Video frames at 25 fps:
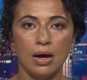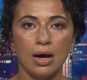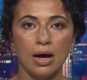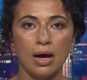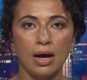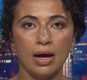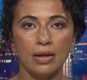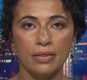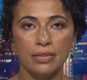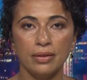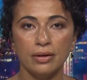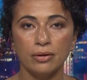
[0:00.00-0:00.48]

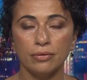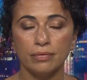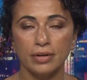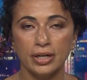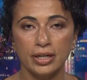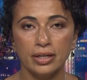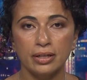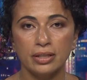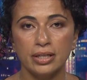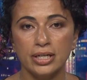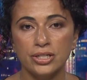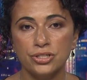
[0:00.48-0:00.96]
I think
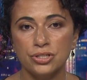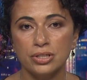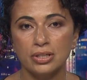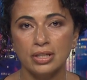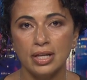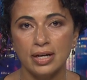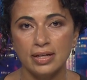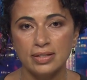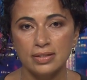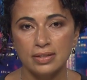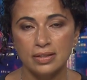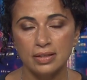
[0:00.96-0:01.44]
regulation
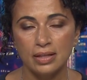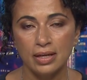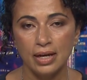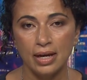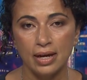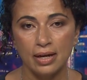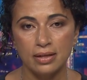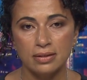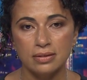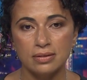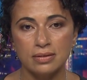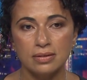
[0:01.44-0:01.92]
lies in the
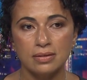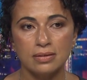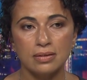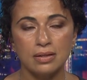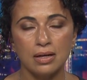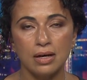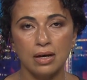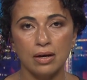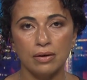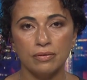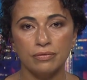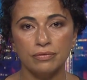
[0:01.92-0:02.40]
hands
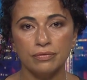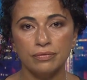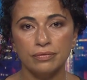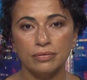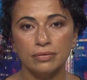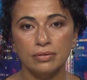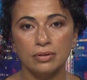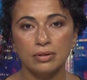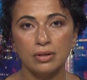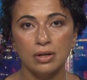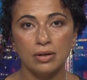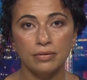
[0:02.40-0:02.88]
of
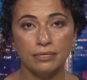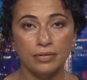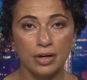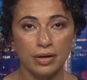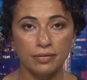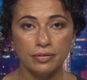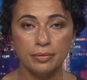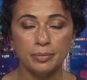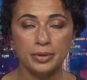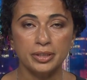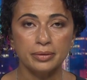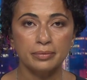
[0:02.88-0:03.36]

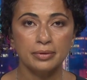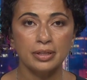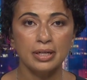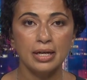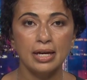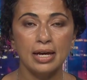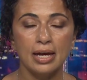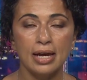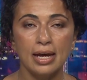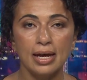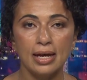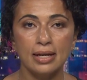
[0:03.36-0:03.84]
government.
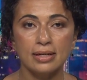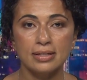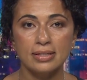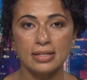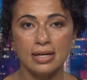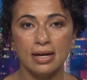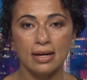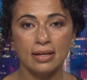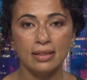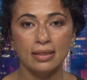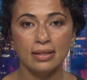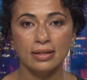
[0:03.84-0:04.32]
And
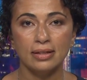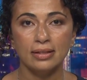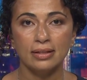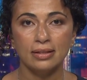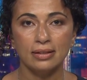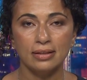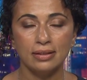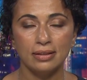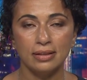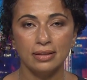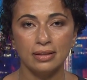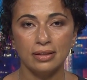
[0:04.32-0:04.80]
I think
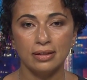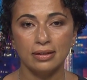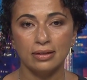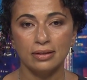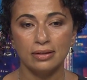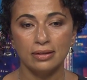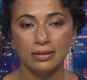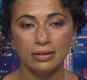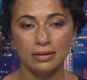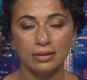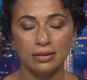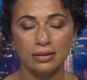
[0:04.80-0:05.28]
that
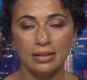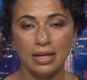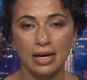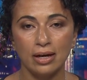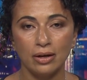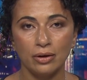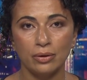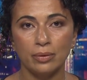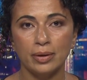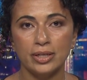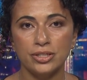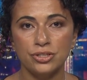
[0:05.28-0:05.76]

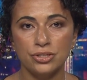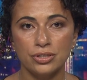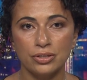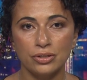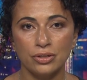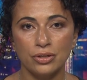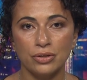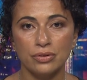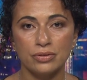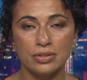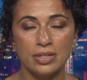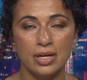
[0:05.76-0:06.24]
that question
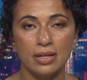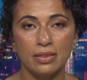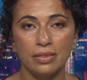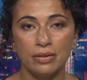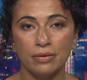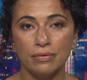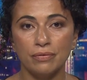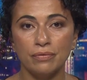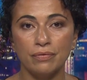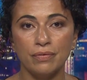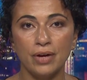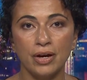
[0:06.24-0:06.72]
goes at
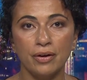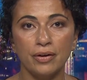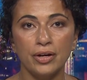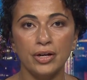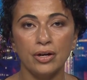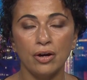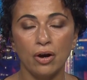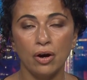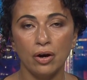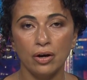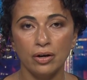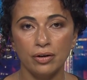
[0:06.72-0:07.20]
the very
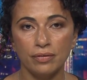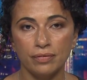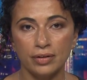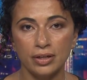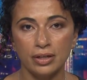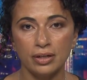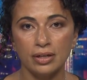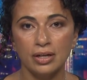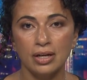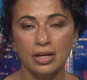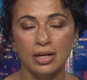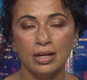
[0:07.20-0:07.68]
heart of
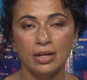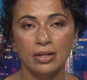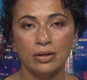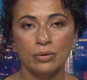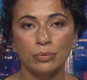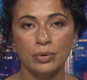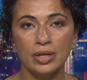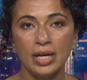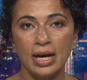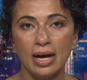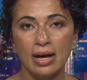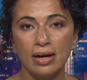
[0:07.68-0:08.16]
it.
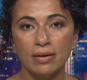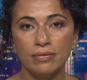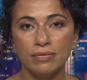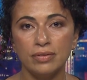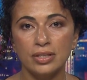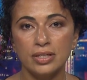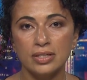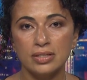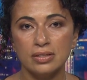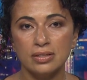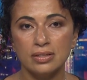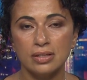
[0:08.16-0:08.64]
We have
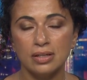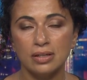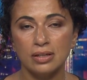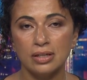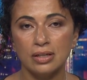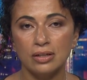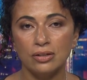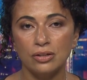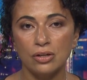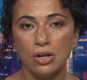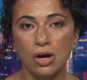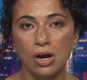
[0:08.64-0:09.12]
these
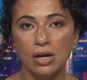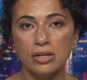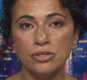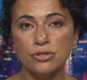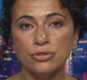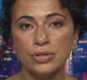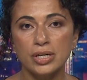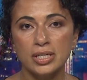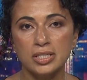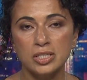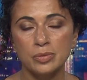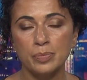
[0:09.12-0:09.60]

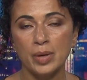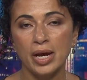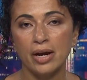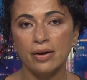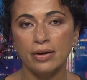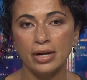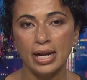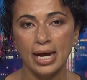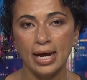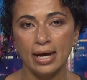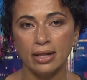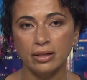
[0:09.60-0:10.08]

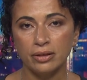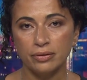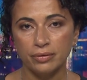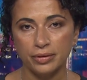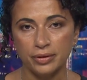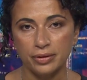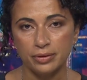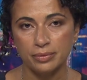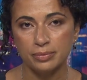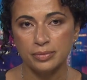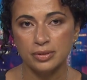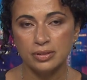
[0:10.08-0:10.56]
non-transparent
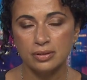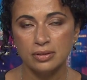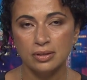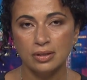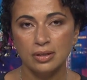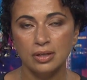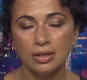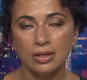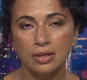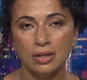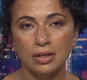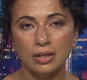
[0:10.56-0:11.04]
algorithms
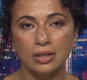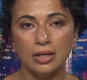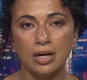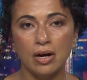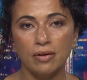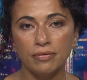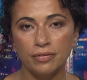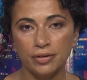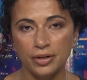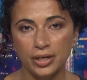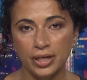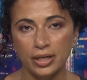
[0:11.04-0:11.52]

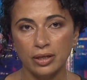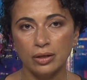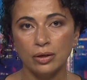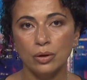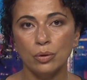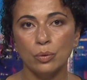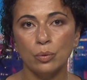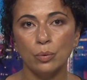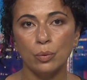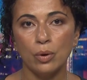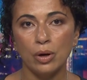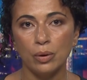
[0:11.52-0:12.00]
governing
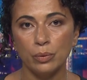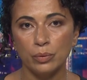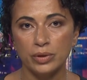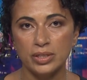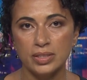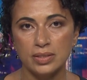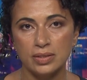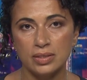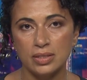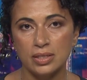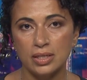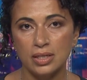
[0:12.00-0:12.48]
what we
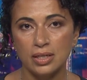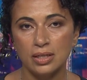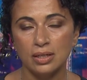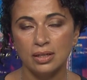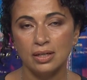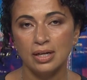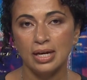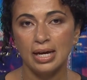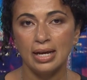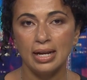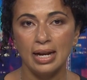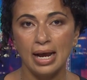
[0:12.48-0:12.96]
see
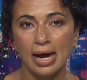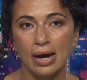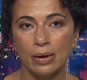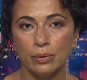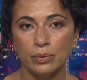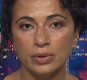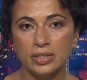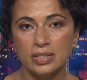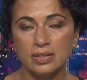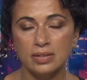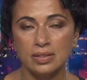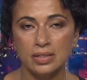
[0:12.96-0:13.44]
and how
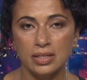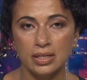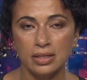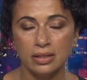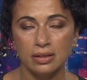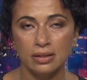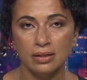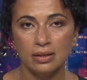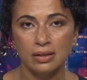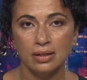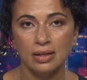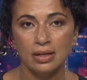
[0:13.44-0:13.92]
we see it.